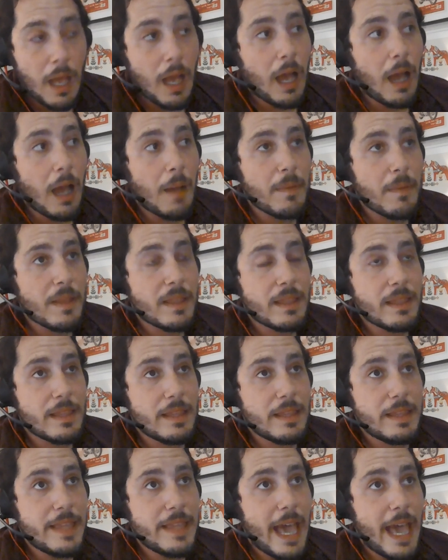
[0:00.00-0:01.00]

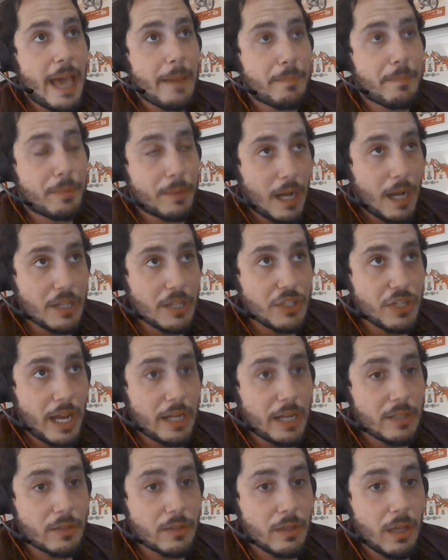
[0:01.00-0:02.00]
that
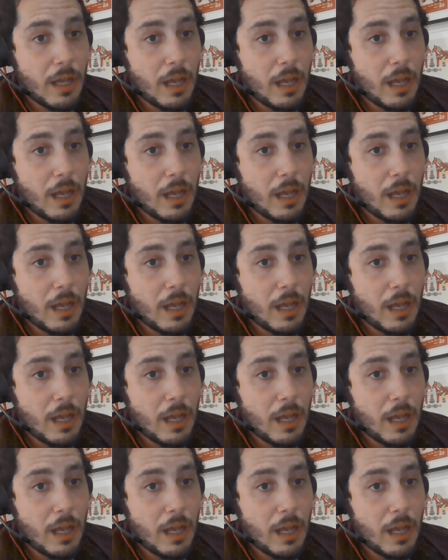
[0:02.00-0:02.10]
project,